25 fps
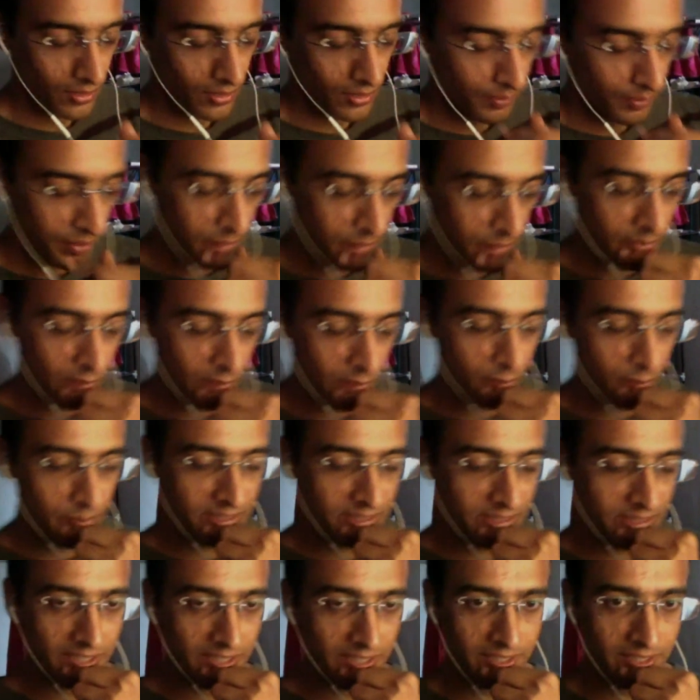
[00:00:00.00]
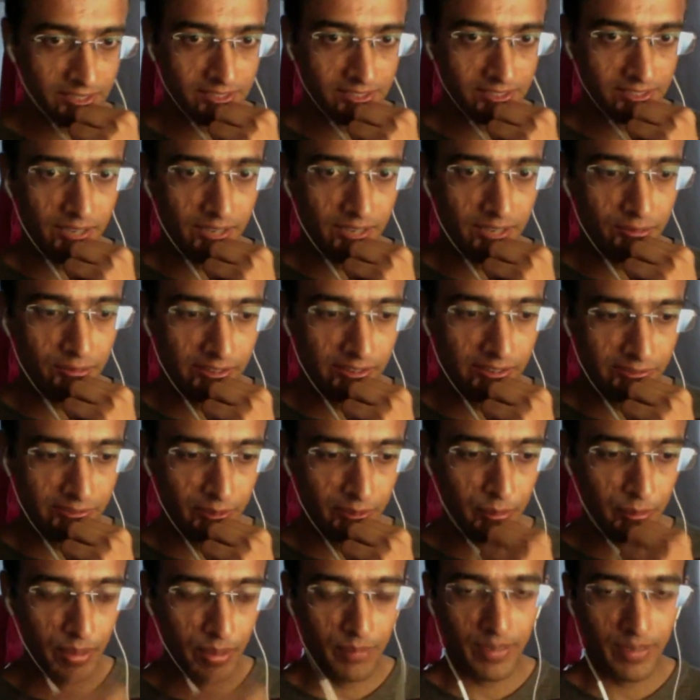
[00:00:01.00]
people to misunderstand what we
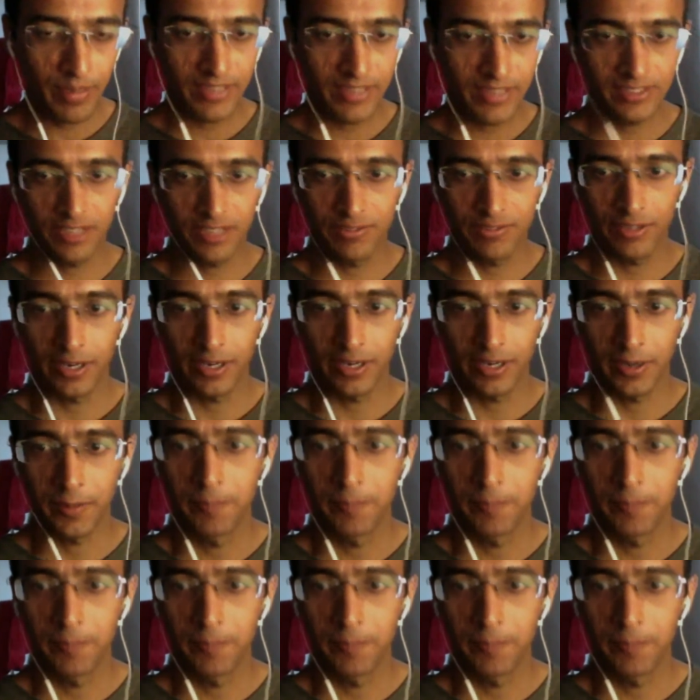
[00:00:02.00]
mean by suffering.